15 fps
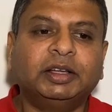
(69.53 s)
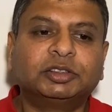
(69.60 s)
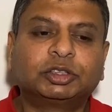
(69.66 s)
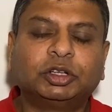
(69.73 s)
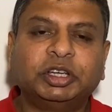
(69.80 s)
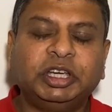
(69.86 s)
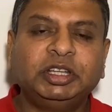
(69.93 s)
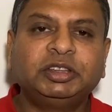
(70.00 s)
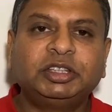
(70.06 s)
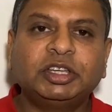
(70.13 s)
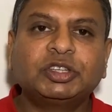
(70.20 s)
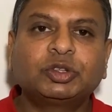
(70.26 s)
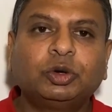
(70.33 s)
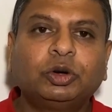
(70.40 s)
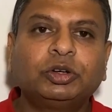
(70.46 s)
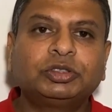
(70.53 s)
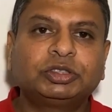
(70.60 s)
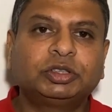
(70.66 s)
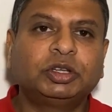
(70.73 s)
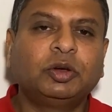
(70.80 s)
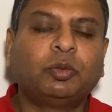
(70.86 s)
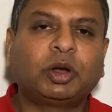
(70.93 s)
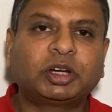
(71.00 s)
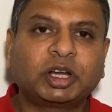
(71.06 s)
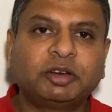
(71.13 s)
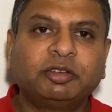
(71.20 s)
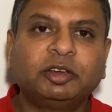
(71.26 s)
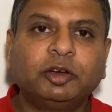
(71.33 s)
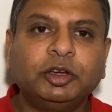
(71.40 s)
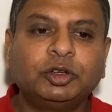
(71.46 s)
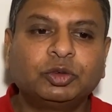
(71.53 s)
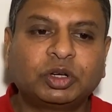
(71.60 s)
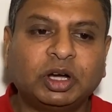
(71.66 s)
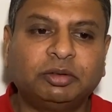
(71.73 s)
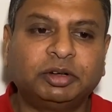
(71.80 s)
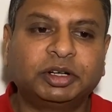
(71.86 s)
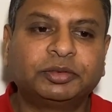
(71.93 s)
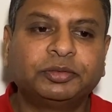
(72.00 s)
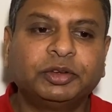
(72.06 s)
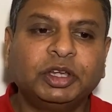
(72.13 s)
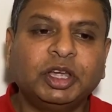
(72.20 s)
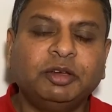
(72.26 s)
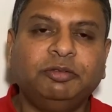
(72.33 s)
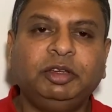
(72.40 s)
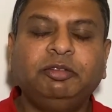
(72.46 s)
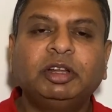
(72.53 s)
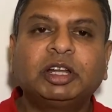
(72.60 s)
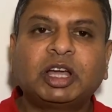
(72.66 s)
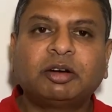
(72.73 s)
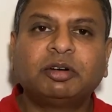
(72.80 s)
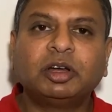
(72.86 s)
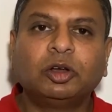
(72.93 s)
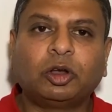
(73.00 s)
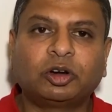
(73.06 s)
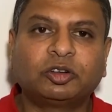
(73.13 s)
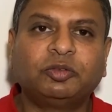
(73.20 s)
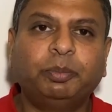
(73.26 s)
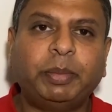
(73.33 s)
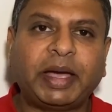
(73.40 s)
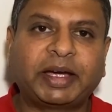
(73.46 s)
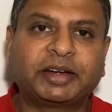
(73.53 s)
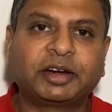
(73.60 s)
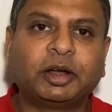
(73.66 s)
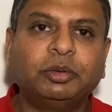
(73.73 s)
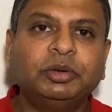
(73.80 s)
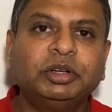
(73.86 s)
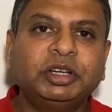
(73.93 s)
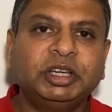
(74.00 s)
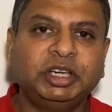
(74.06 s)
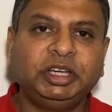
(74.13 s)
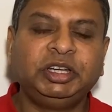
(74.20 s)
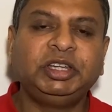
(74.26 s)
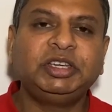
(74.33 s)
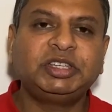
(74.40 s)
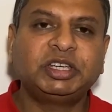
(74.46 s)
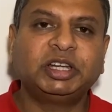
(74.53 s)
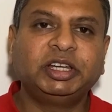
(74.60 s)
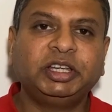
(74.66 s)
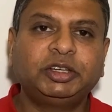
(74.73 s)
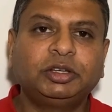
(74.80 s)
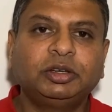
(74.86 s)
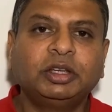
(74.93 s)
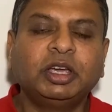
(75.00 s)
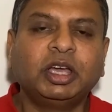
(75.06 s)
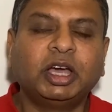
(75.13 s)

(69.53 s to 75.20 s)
So in this course, what are we going to cover? We will cover a lot of background initially.